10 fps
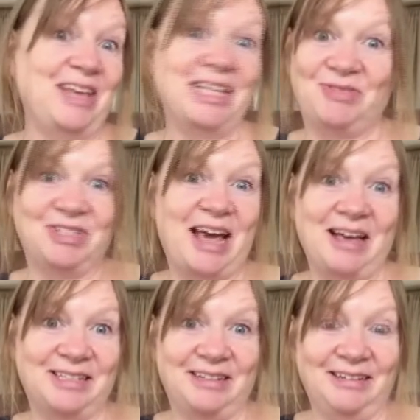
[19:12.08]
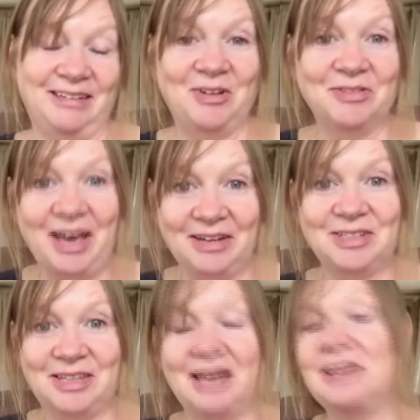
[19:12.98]
that's fantastic.
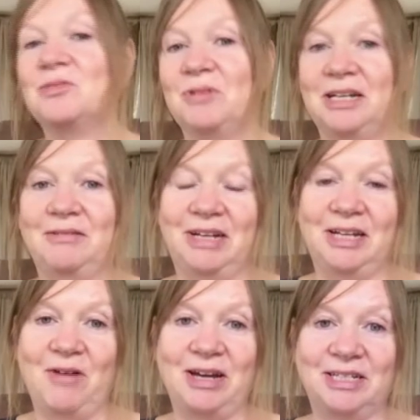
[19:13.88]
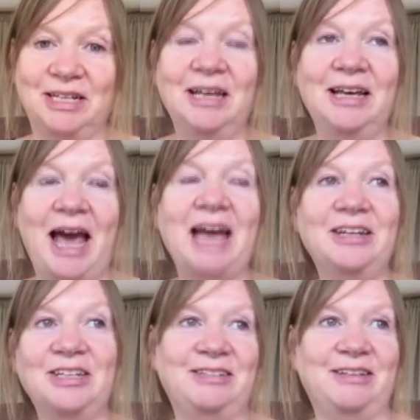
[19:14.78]
That is really, really great.
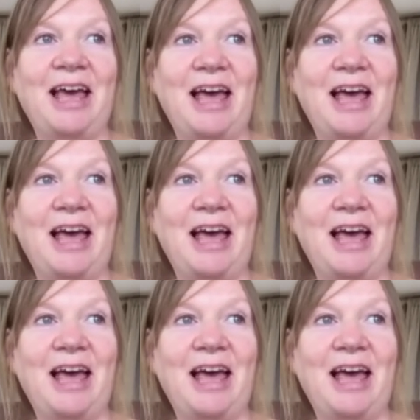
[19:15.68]
And